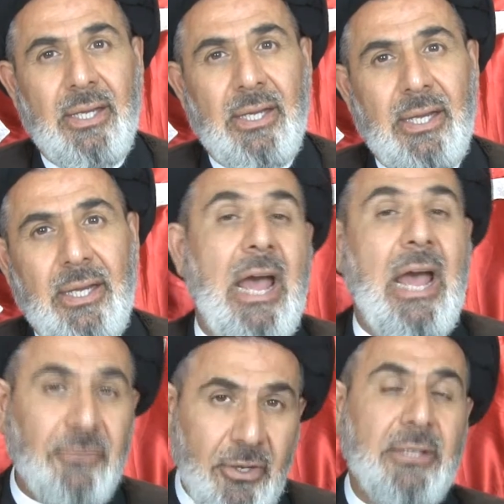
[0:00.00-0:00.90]
And
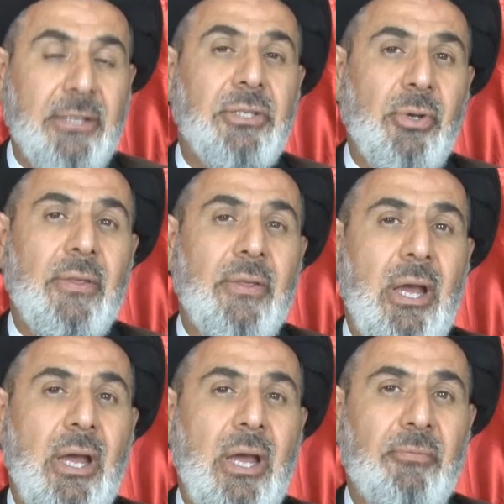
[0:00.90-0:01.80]
after that, during the
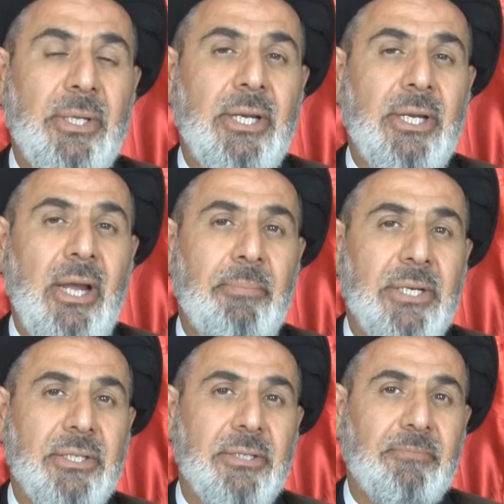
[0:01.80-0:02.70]
time of Bani al-Abbas.